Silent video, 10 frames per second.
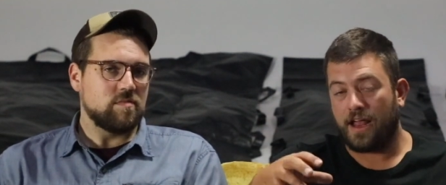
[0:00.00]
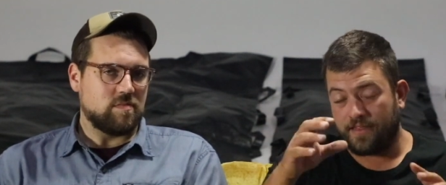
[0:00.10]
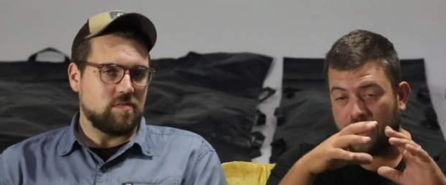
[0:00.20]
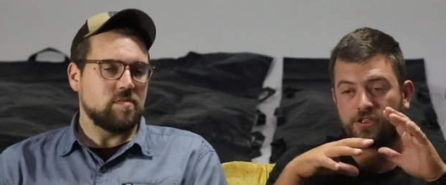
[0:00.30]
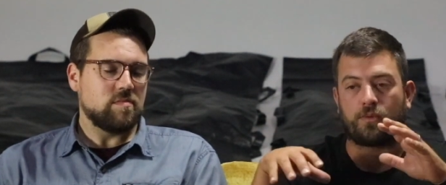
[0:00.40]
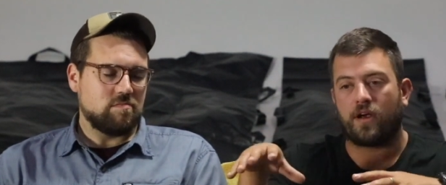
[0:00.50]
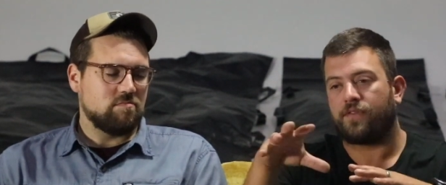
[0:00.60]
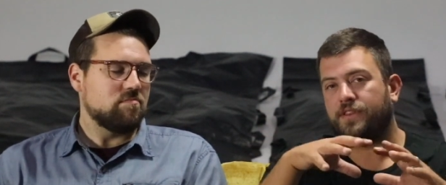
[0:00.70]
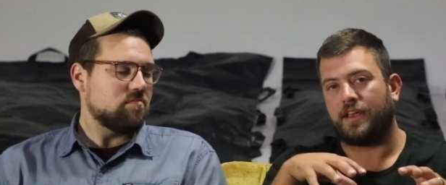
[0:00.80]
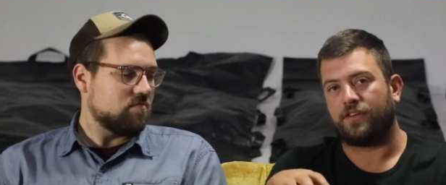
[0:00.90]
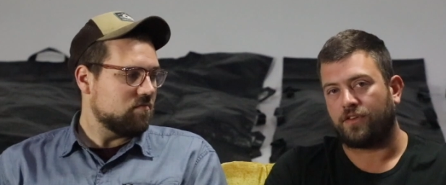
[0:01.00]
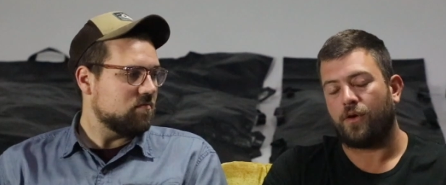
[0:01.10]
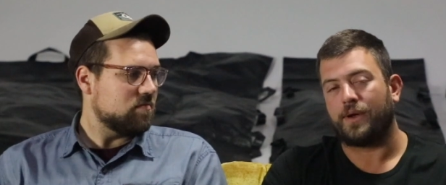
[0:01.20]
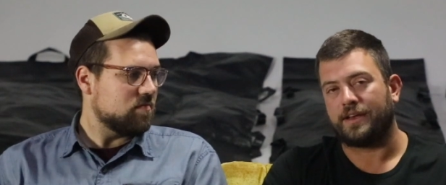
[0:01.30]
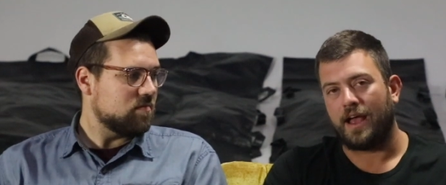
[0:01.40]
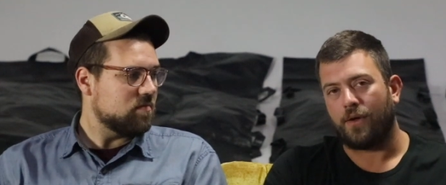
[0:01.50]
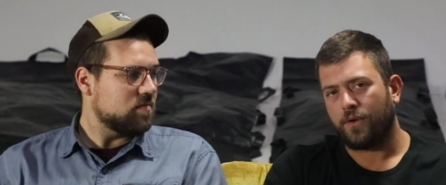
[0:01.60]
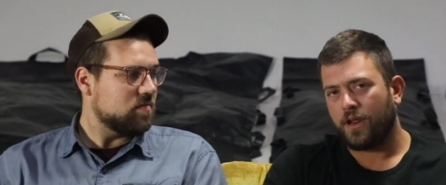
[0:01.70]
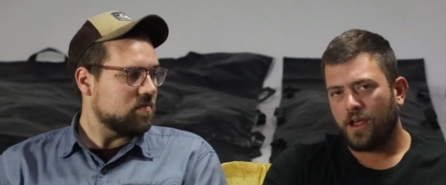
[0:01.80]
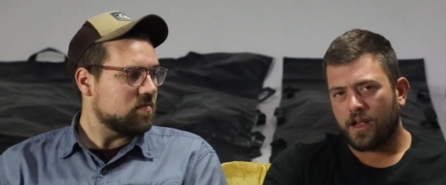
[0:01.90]
Speaker 1: and that's where everything's going down.
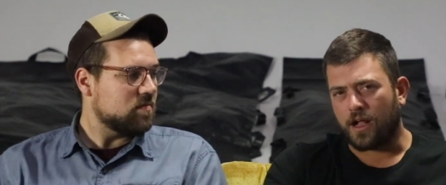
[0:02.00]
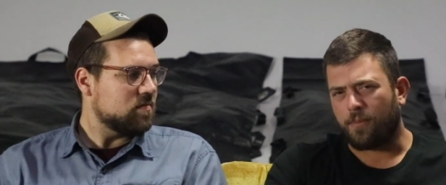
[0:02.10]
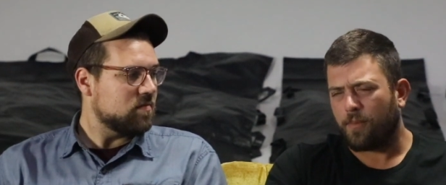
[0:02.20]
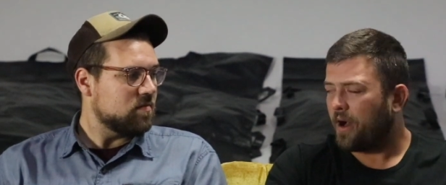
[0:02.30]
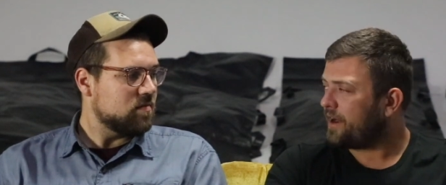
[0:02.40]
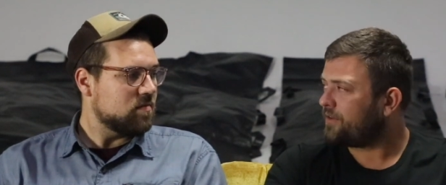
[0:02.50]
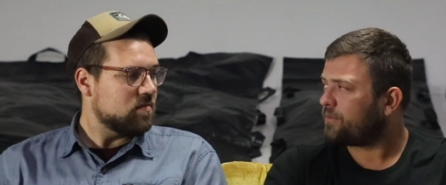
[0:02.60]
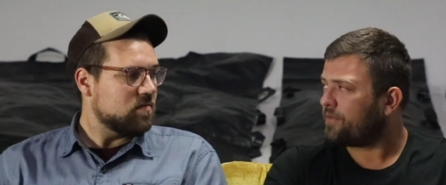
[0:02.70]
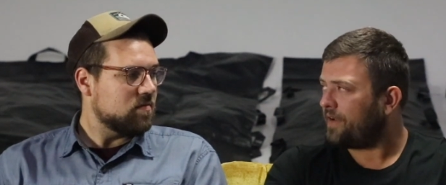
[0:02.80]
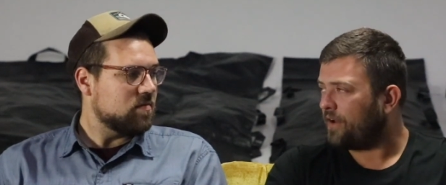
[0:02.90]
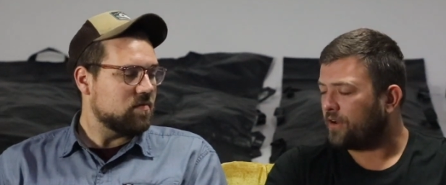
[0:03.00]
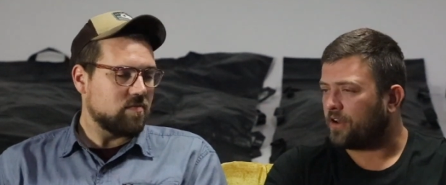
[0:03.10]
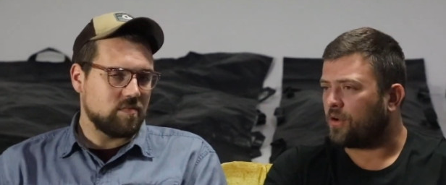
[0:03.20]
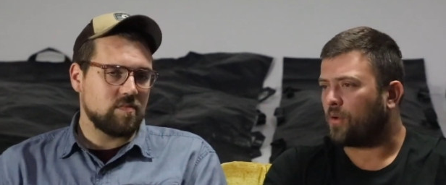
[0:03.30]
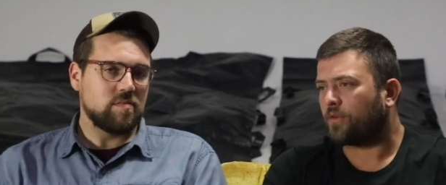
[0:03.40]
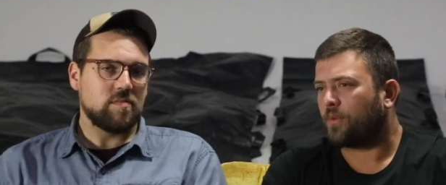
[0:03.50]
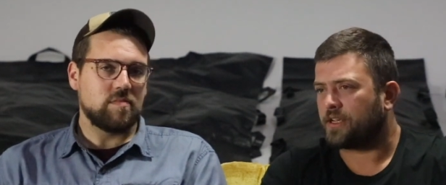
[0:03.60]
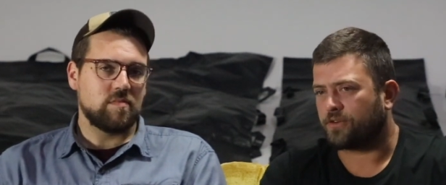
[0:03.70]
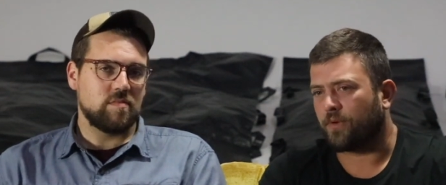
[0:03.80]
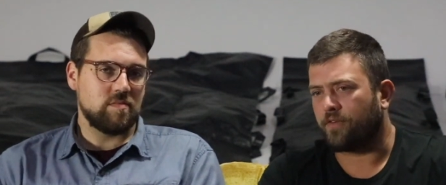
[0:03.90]
A couple bodies were found on the
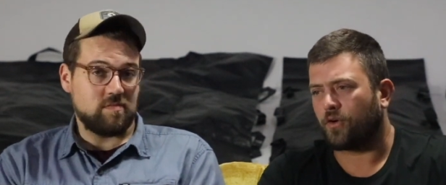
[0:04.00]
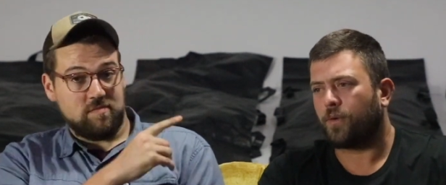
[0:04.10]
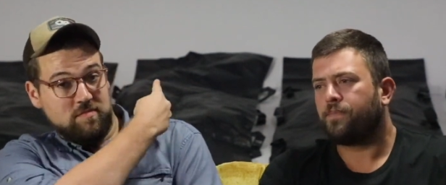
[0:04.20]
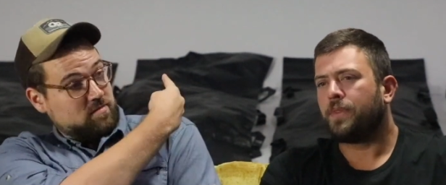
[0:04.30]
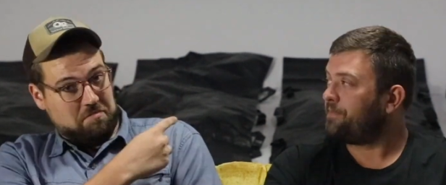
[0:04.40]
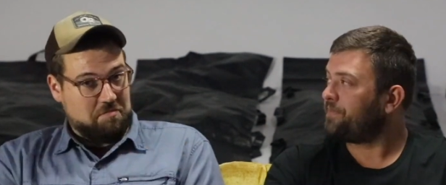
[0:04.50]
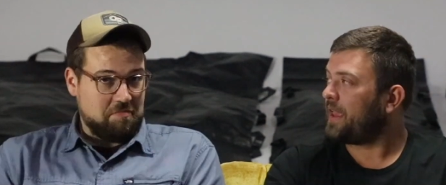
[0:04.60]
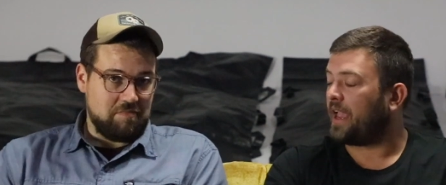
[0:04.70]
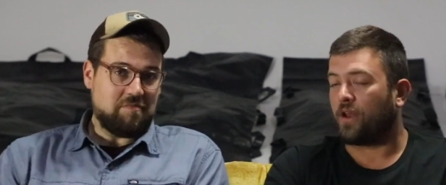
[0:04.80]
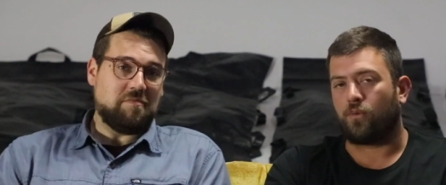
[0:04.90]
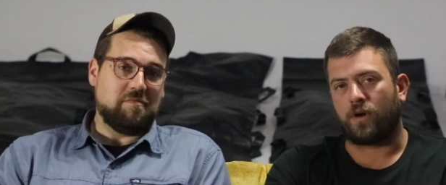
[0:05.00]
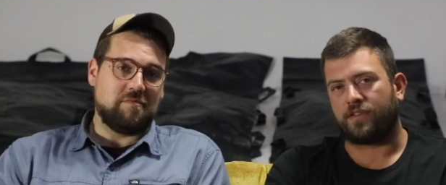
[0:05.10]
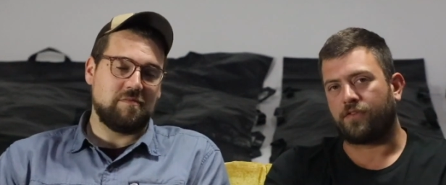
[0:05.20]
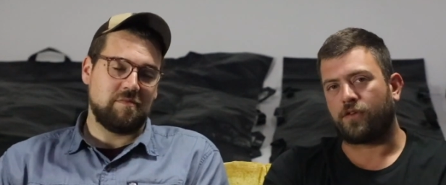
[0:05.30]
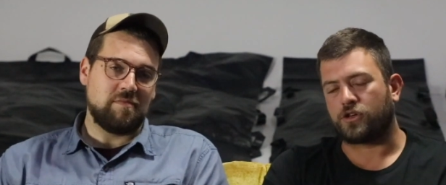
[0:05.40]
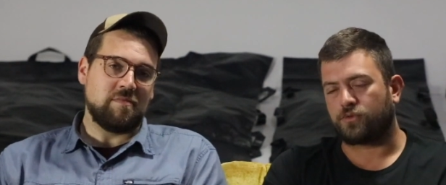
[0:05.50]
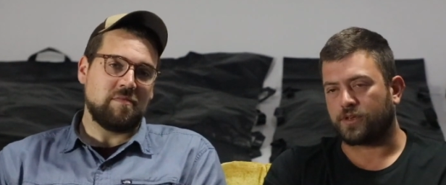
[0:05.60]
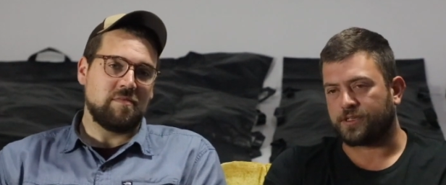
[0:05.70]
Northwest River, and one of the first